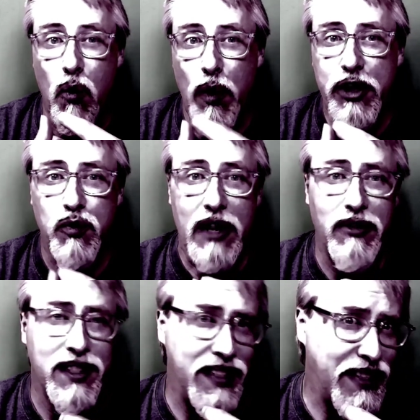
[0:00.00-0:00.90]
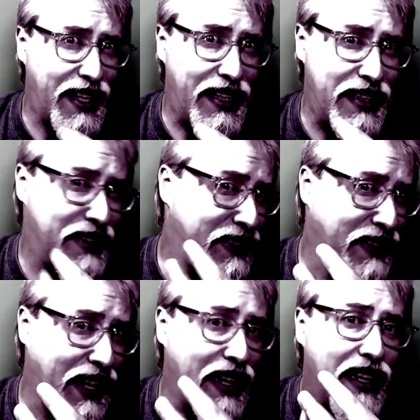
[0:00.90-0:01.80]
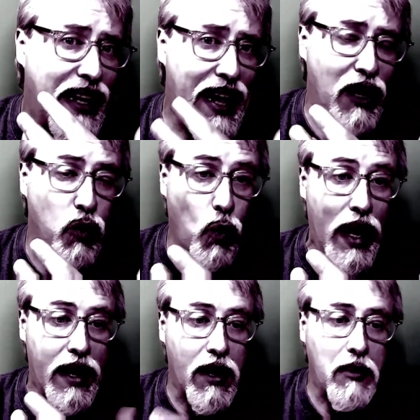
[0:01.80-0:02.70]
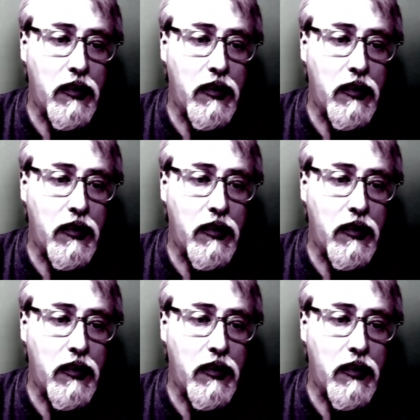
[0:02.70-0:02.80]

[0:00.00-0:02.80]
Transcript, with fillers: which references I need to cite and where.